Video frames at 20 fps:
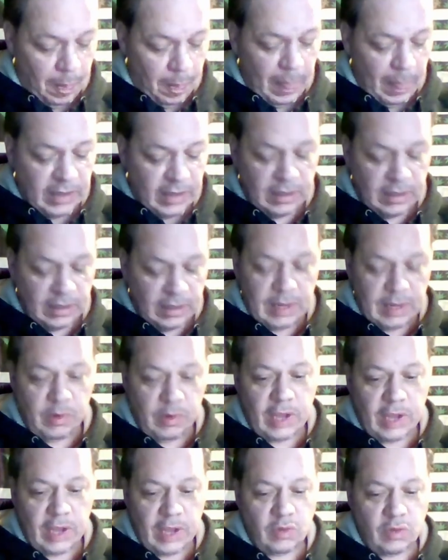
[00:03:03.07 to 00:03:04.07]
Is it the
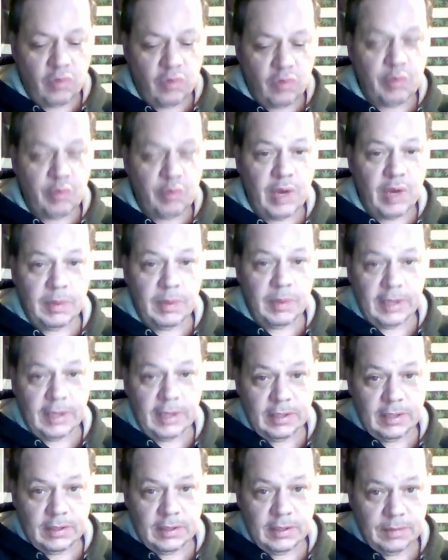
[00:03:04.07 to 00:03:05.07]
Democrats or the
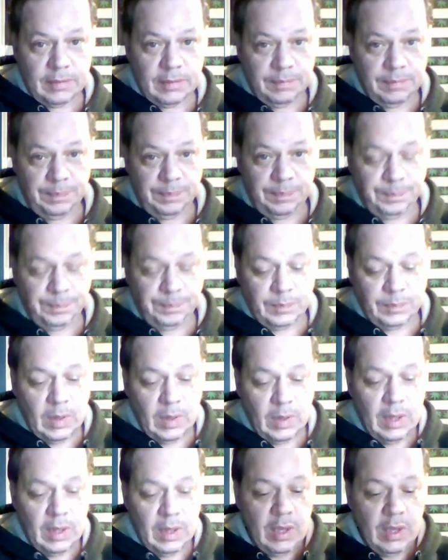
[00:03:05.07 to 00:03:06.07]
Republicans?
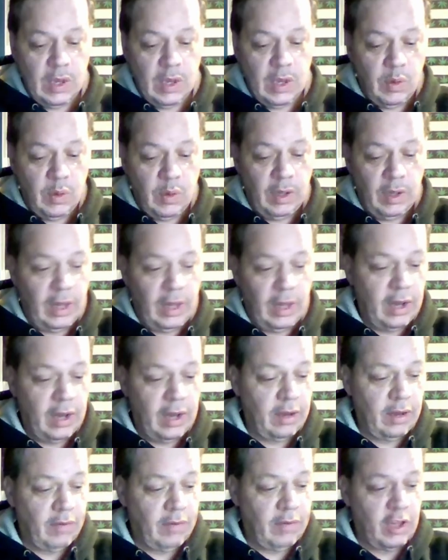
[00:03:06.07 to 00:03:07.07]
Well, out
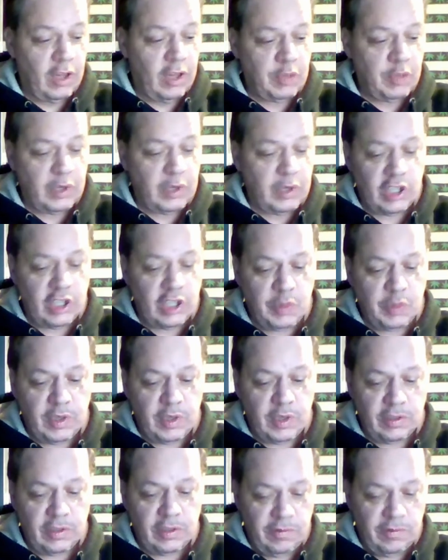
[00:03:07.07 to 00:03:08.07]
of all these
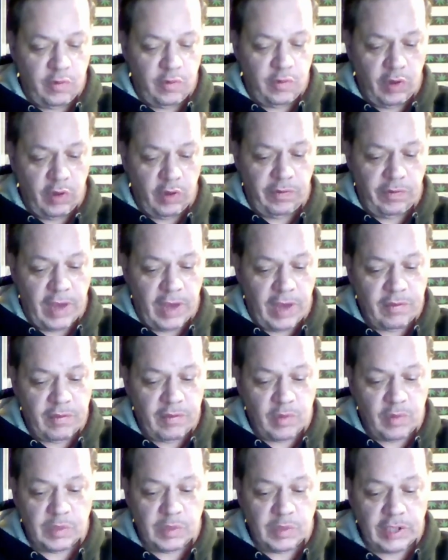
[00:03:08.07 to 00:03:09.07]
participants, 45 of
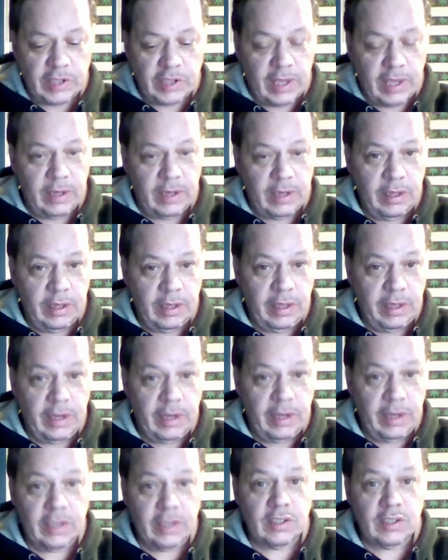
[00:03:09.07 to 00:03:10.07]
them said it
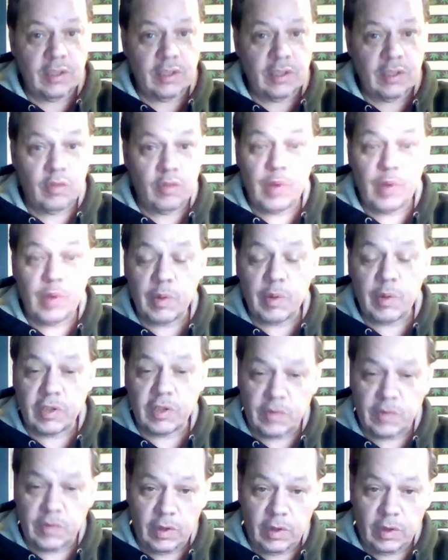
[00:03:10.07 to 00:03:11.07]
is the Republicans'
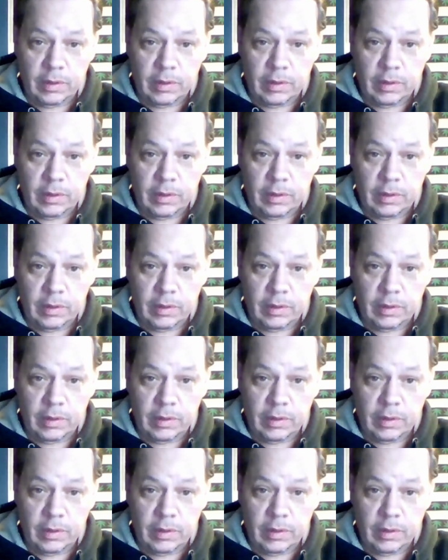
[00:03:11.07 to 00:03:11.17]
fault.